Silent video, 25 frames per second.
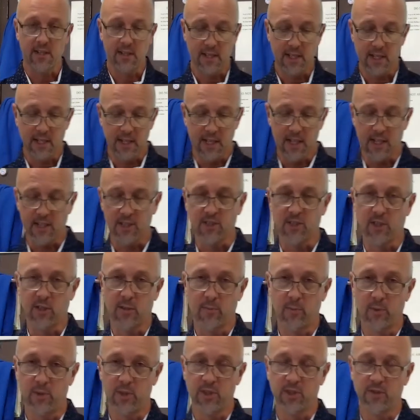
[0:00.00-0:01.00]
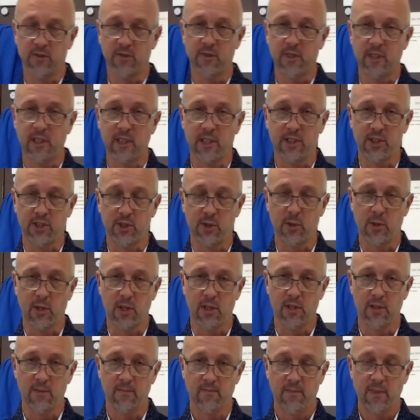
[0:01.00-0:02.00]
excerpt was very short,
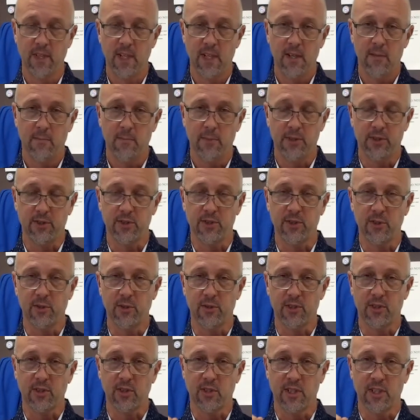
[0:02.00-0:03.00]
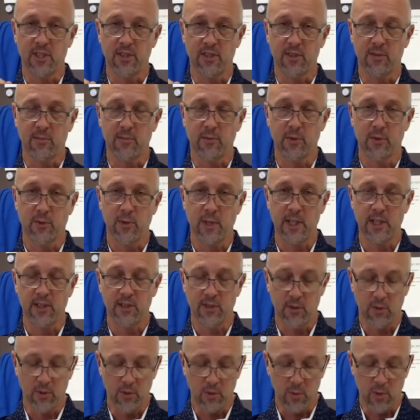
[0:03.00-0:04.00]
but your students are going to hear some great tone
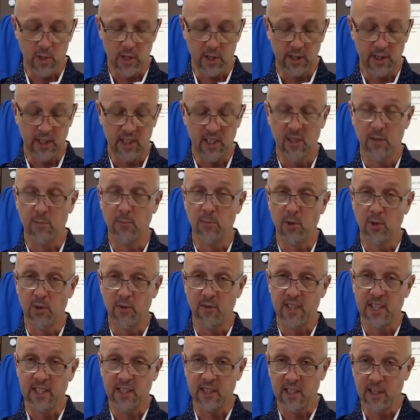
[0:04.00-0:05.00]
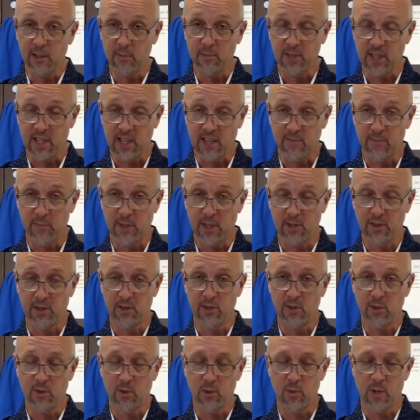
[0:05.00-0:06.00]
quality. It'll motivate them to have better
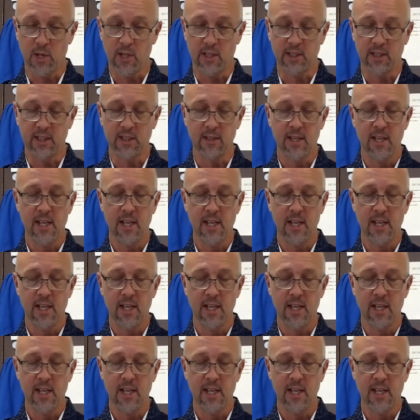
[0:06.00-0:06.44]
tone quality.